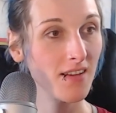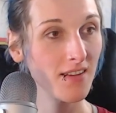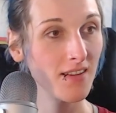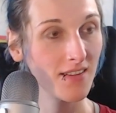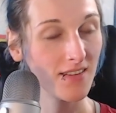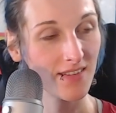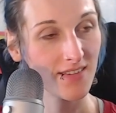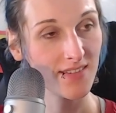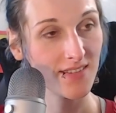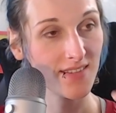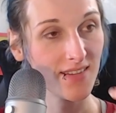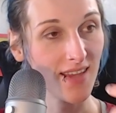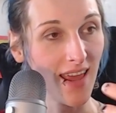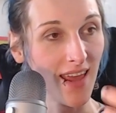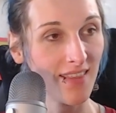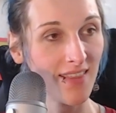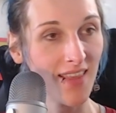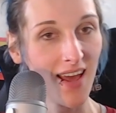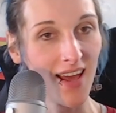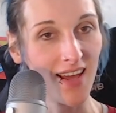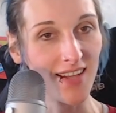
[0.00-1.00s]
Saying
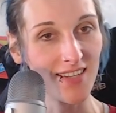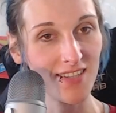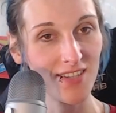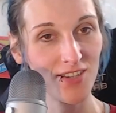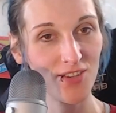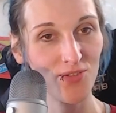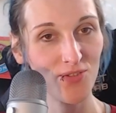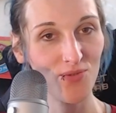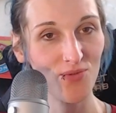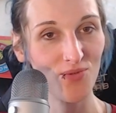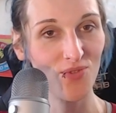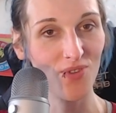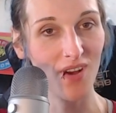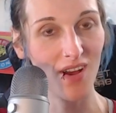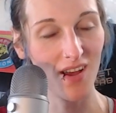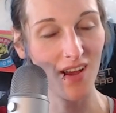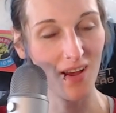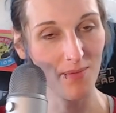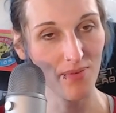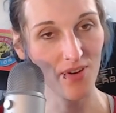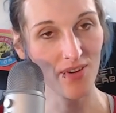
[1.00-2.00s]
that to
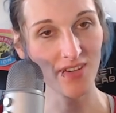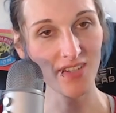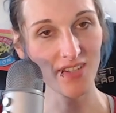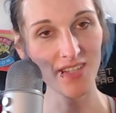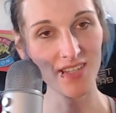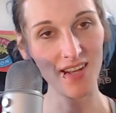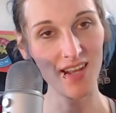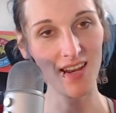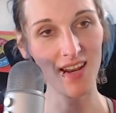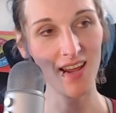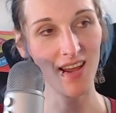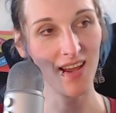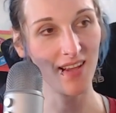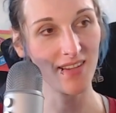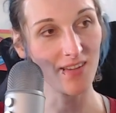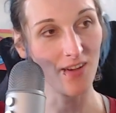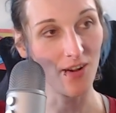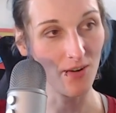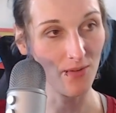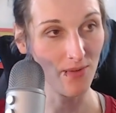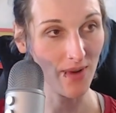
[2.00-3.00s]
a person that has
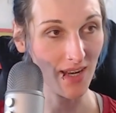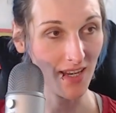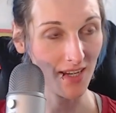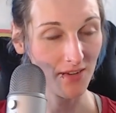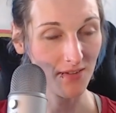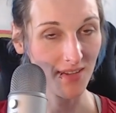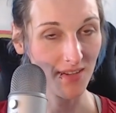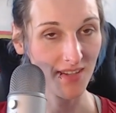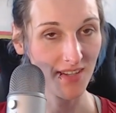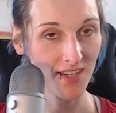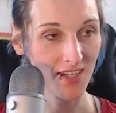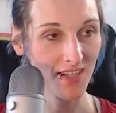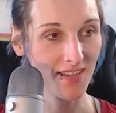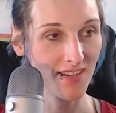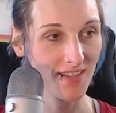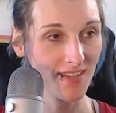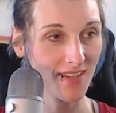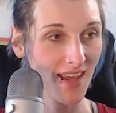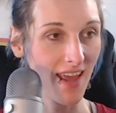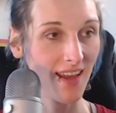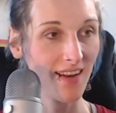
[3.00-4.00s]
already transitioned,
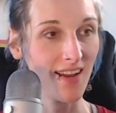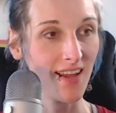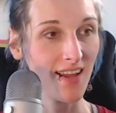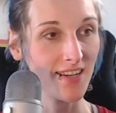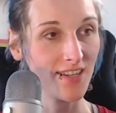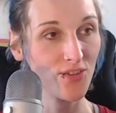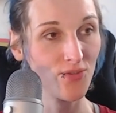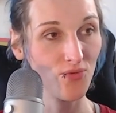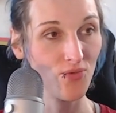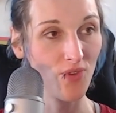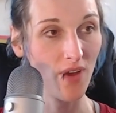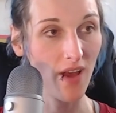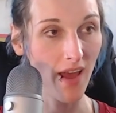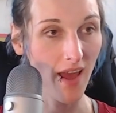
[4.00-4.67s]
saying that to